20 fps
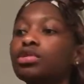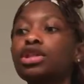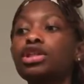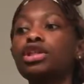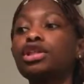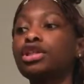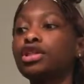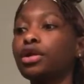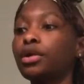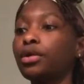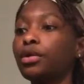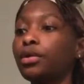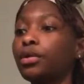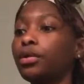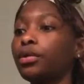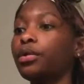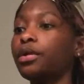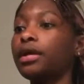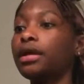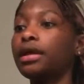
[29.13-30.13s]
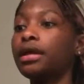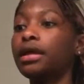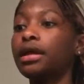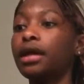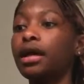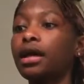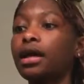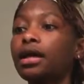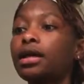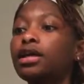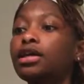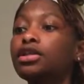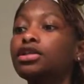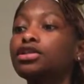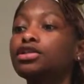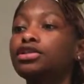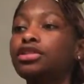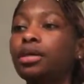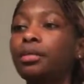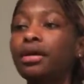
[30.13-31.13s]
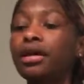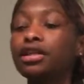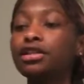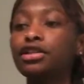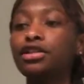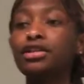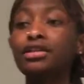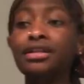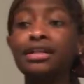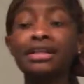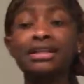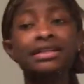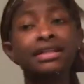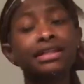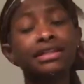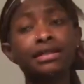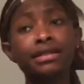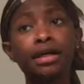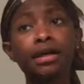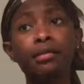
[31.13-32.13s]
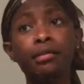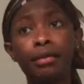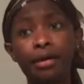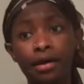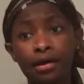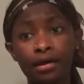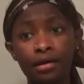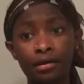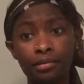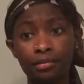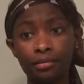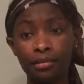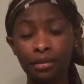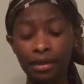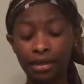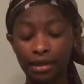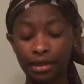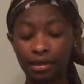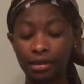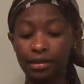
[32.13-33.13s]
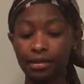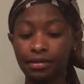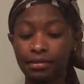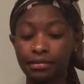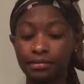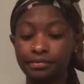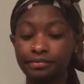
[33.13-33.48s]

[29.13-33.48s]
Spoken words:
So yeah. So I'm about to turn this into a bob wig.